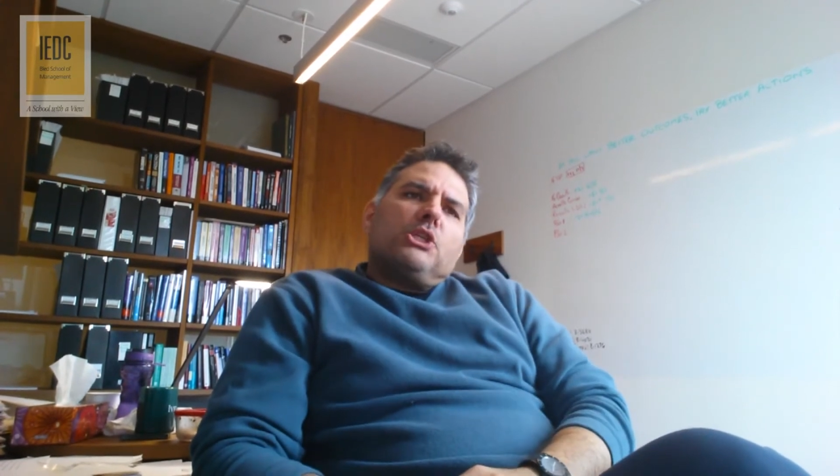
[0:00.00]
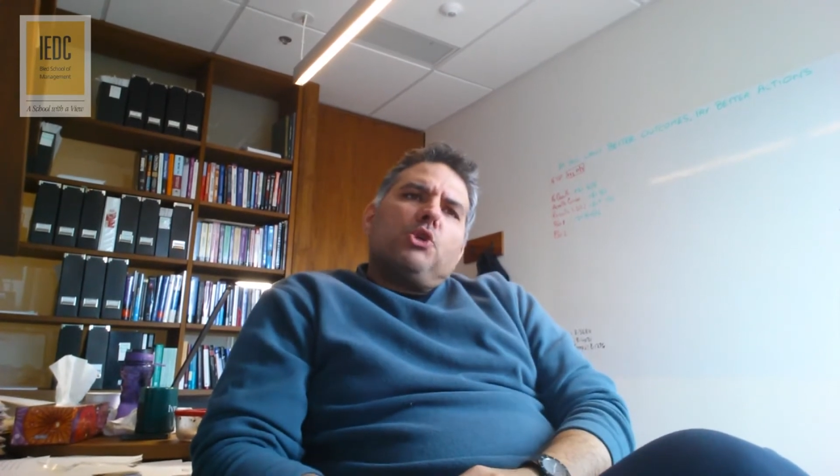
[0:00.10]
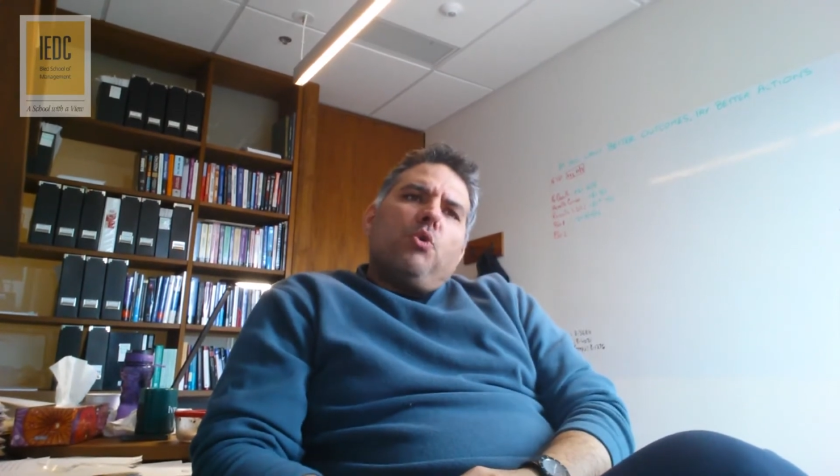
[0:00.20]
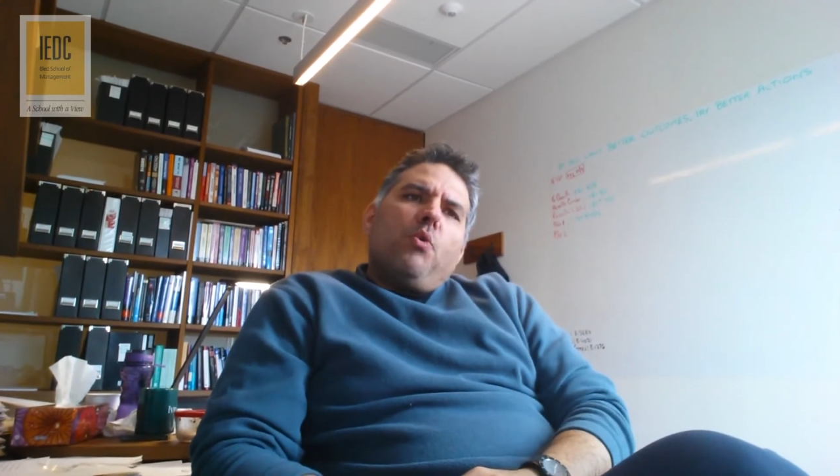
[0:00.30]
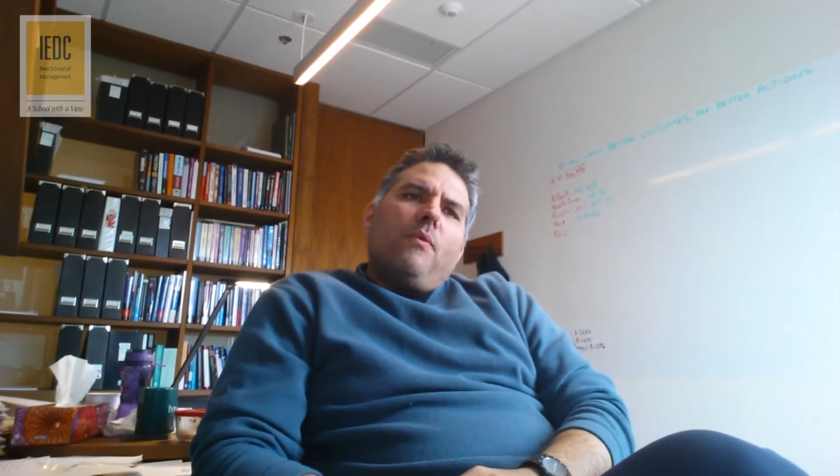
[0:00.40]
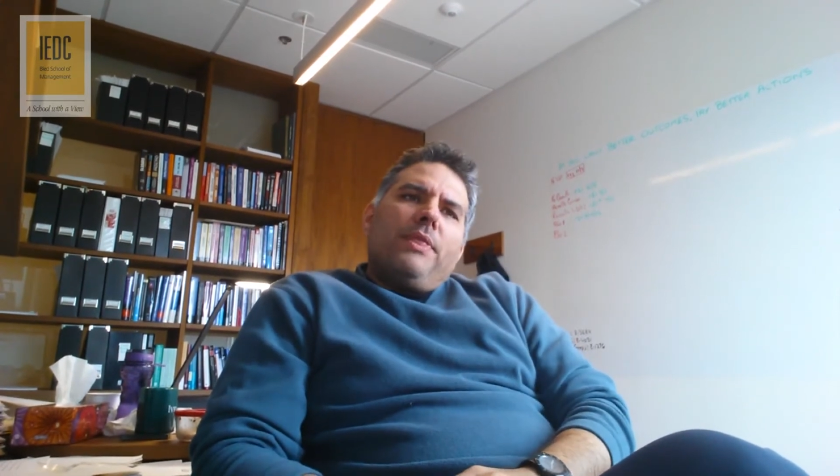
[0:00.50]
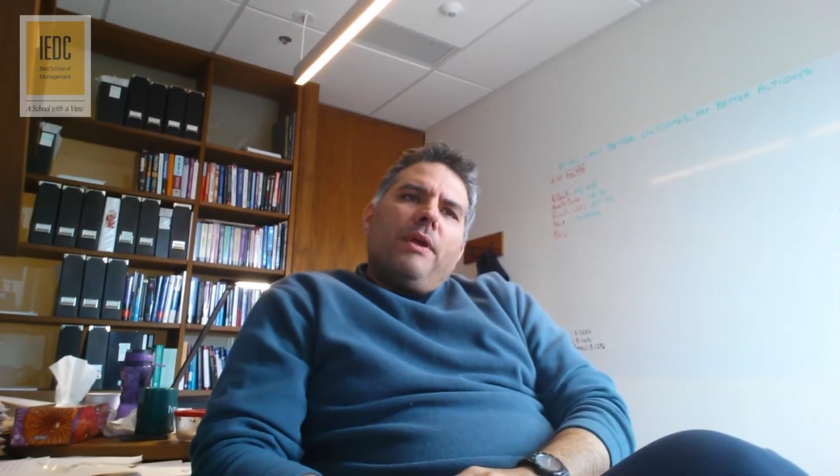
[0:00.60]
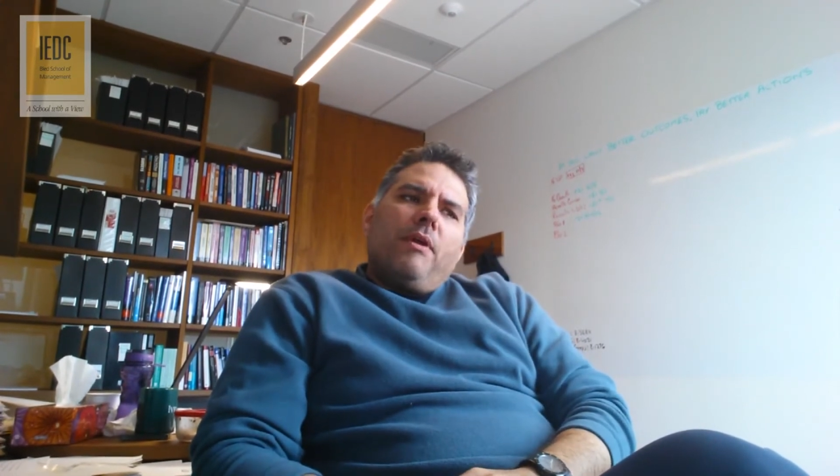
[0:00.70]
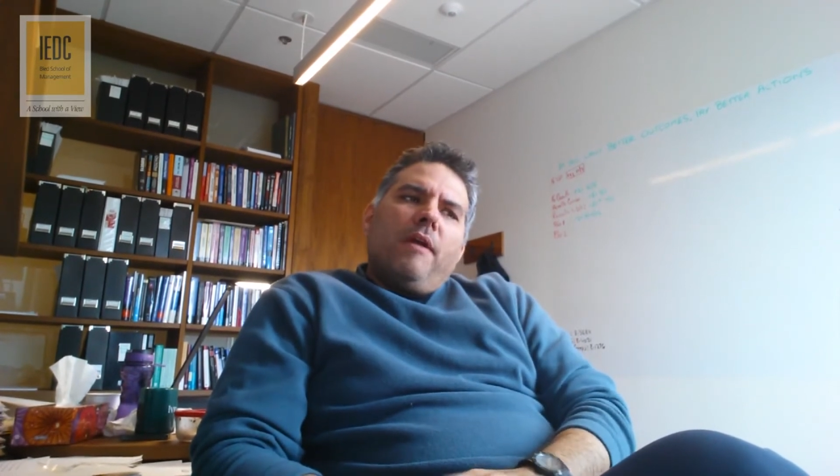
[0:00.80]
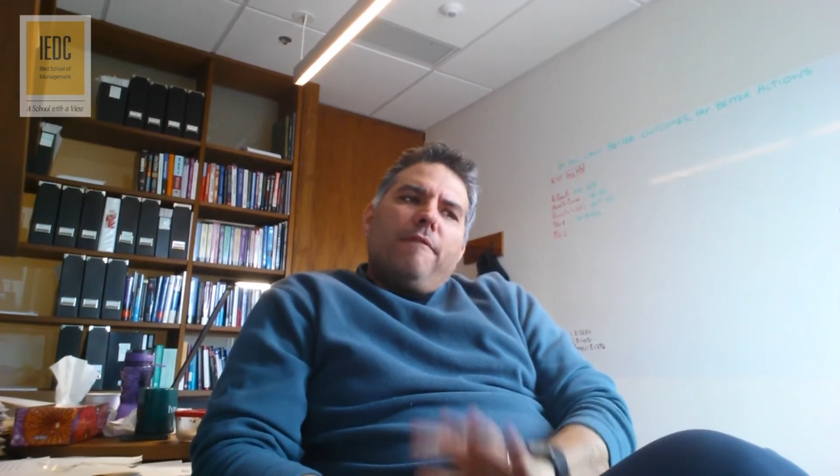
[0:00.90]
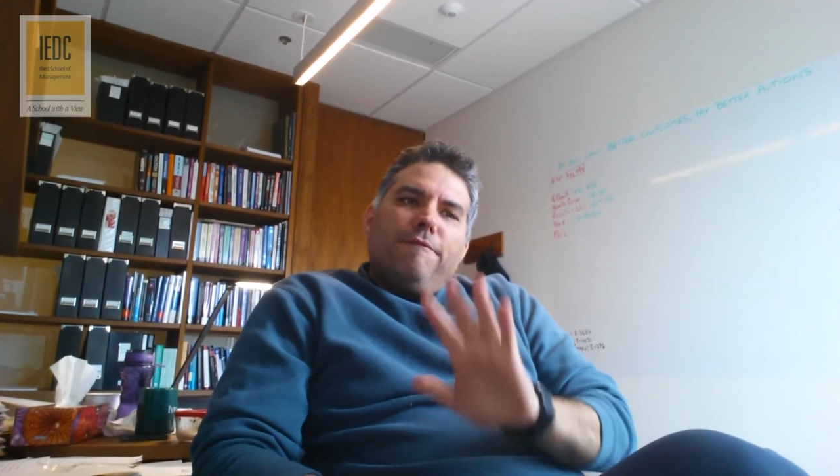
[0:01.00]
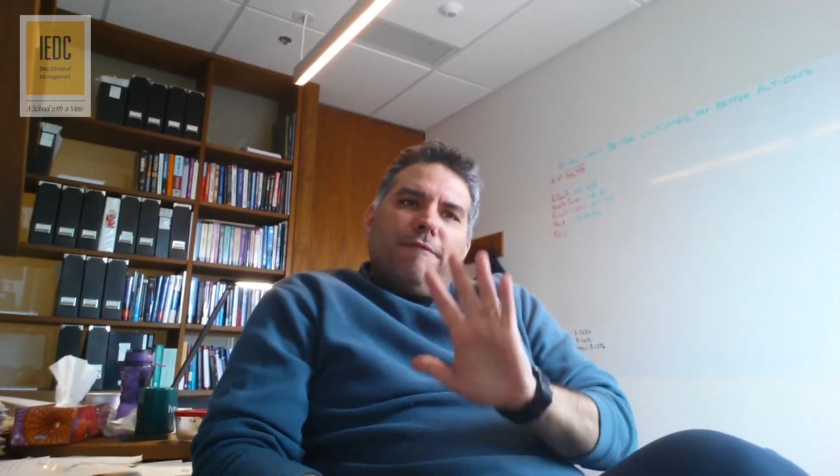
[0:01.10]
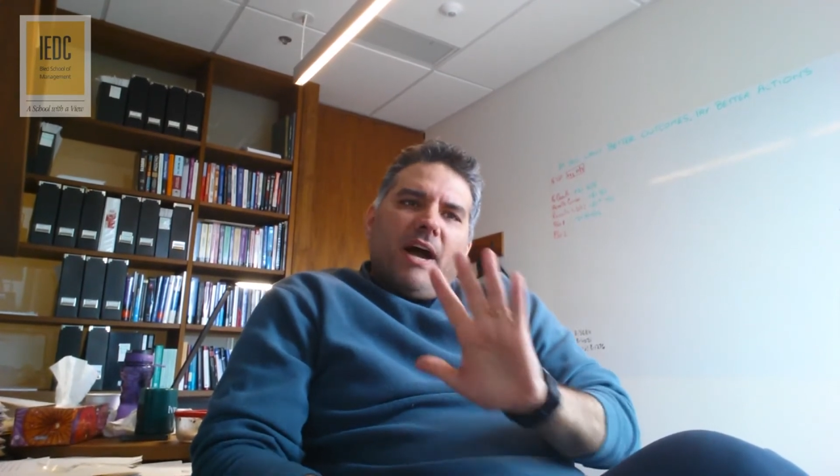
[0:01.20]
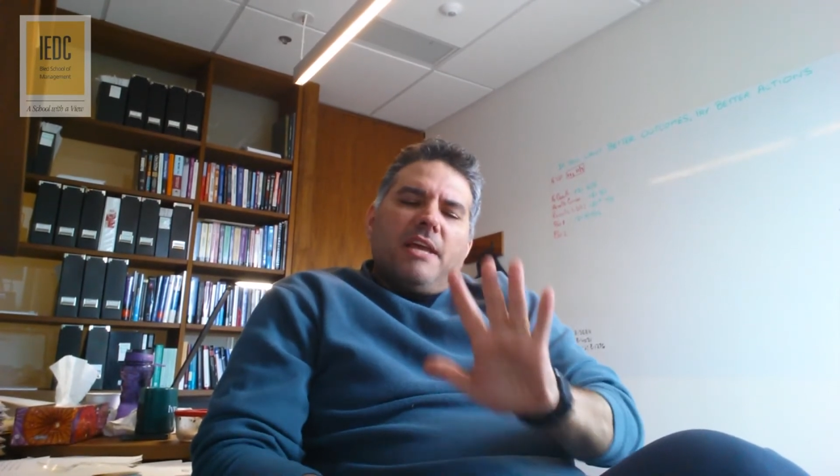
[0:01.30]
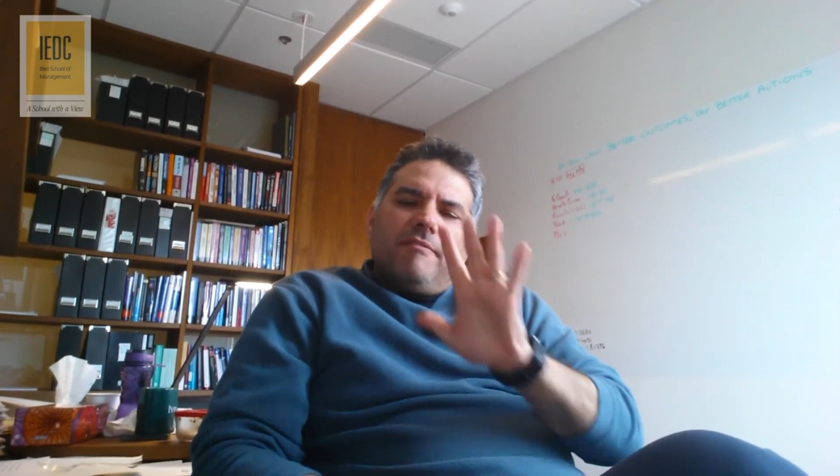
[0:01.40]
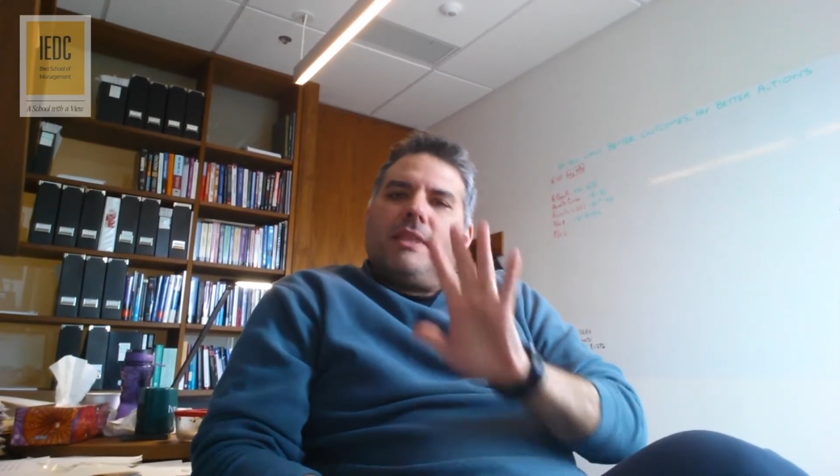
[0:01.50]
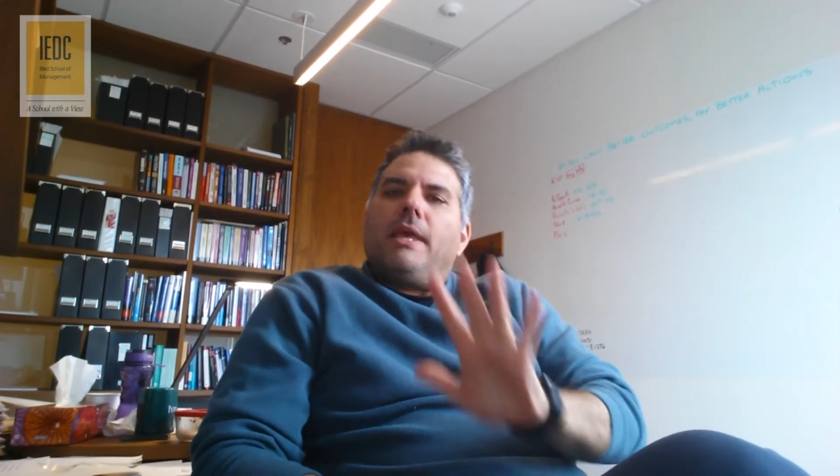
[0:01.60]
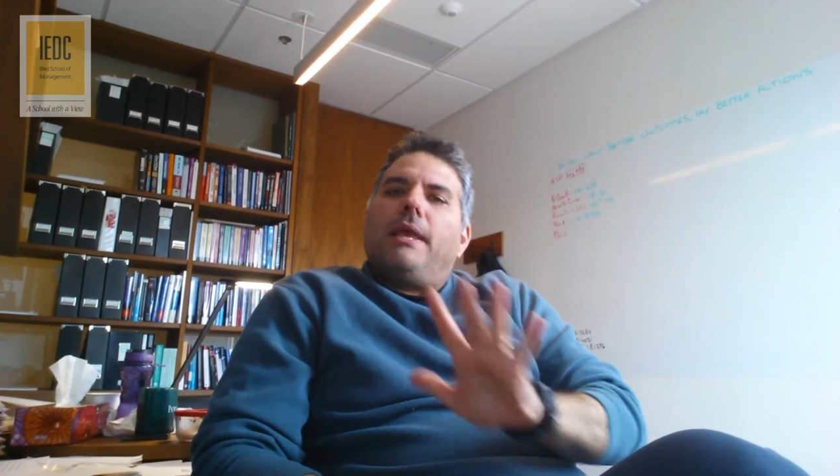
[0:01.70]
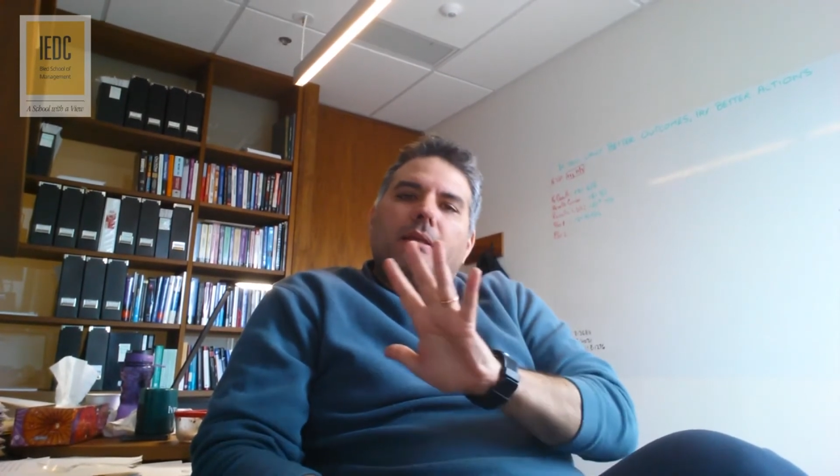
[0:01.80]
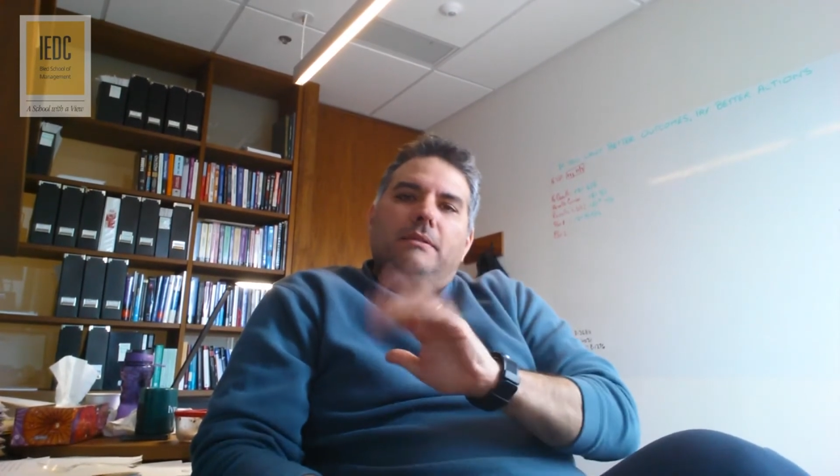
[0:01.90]
So there are 5
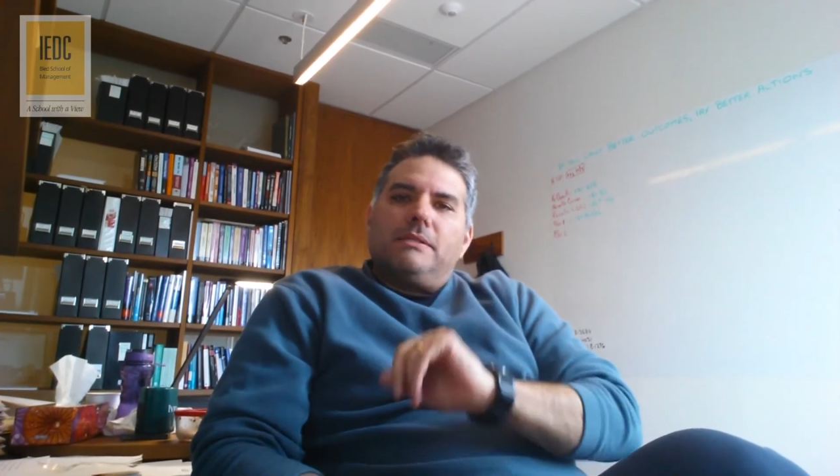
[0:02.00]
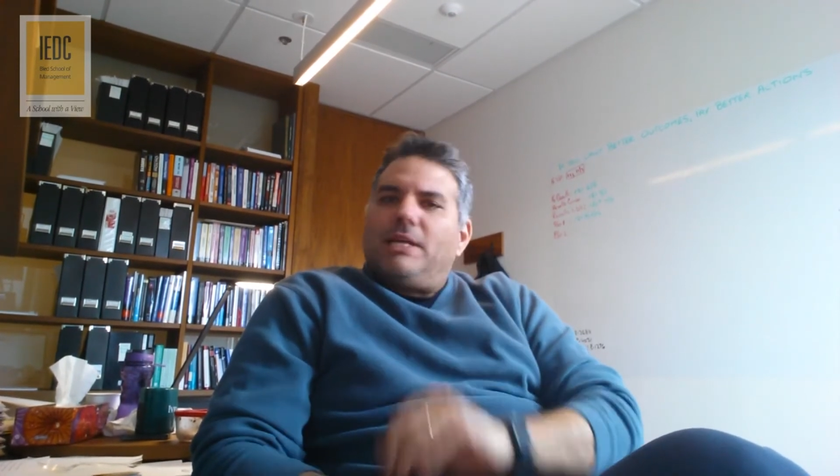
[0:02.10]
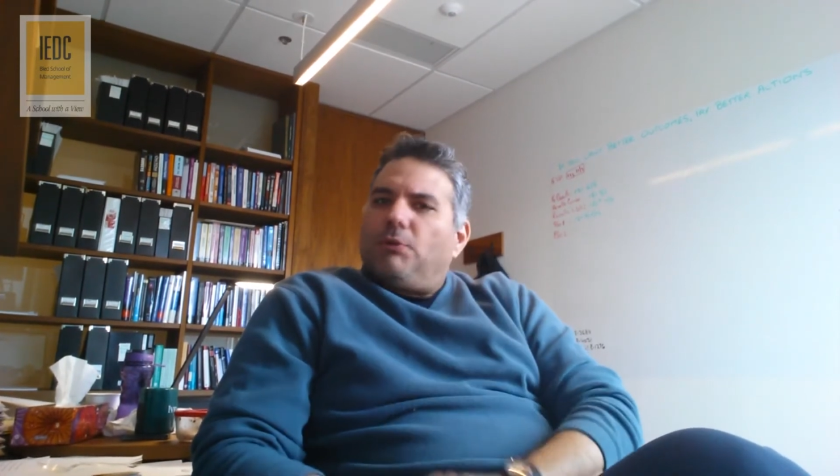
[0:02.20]
things